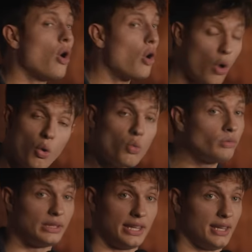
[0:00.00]

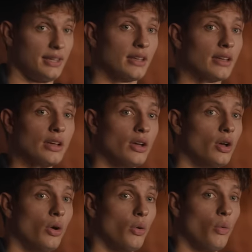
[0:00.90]
only
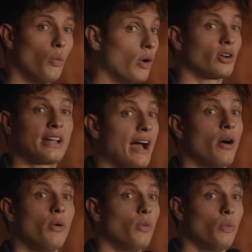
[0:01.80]
work
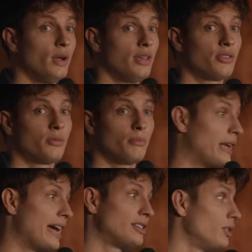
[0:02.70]
out with
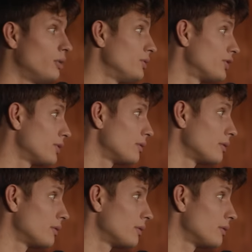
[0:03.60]
black dudes.